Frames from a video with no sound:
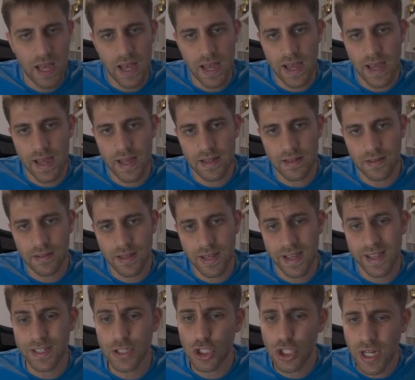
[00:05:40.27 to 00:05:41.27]
And yeah,
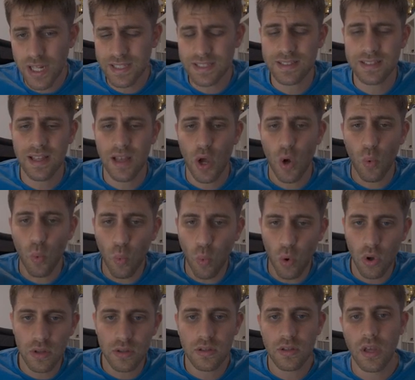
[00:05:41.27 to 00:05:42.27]
he just
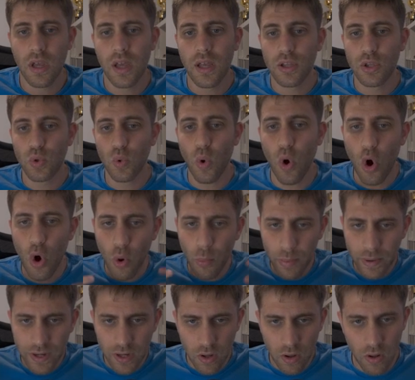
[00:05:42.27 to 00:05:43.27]
want to
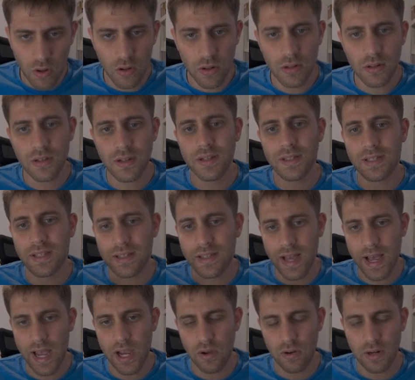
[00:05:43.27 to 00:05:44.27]
open all the
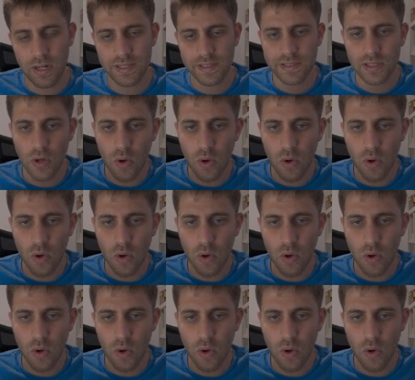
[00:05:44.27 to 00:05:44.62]
diagonals,